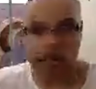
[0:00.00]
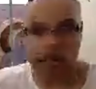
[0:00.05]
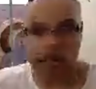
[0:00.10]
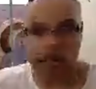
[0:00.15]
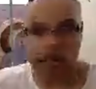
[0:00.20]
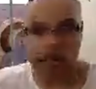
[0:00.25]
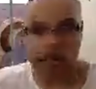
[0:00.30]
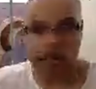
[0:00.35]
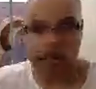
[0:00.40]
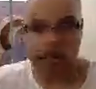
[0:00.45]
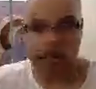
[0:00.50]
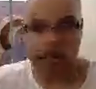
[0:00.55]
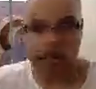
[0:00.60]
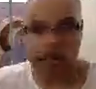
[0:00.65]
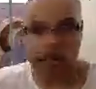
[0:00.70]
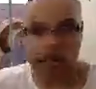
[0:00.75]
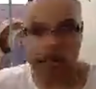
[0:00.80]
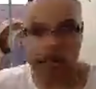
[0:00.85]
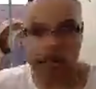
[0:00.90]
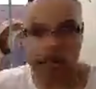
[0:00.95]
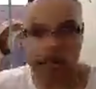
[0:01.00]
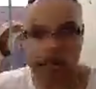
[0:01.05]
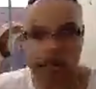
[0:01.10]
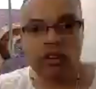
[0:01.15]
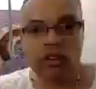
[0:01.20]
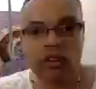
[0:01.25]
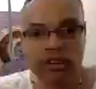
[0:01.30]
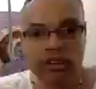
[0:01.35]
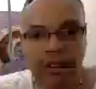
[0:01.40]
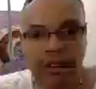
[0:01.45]
you can combat,
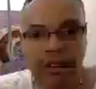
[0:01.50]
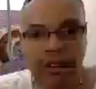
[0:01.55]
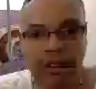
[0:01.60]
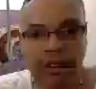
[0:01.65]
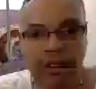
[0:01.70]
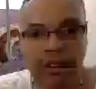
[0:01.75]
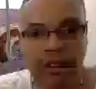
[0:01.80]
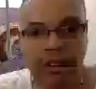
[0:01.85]
create